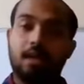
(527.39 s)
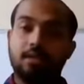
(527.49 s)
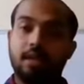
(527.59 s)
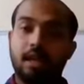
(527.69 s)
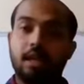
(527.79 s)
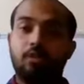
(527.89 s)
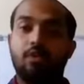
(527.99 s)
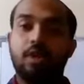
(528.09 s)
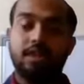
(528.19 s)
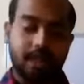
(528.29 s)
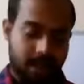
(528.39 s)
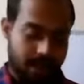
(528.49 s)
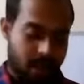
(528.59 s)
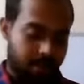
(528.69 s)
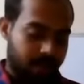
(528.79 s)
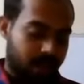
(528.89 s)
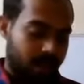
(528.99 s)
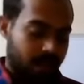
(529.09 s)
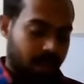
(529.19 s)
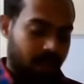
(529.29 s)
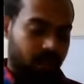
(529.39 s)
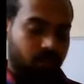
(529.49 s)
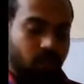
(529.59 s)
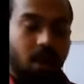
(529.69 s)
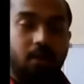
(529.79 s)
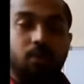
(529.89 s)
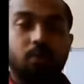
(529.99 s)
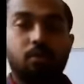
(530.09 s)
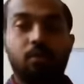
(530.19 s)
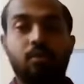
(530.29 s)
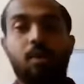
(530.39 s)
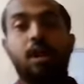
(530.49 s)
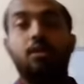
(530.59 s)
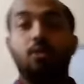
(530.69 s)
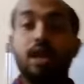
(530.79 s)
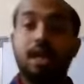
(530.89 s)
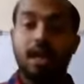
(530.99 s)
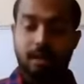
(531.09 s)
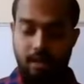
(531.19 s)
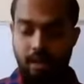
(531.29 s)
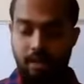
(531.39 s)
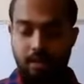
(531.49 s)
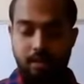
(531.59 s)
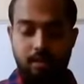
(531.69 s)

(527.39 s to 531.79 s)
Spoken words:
Earth Day 22nd April, and World Wetland Day,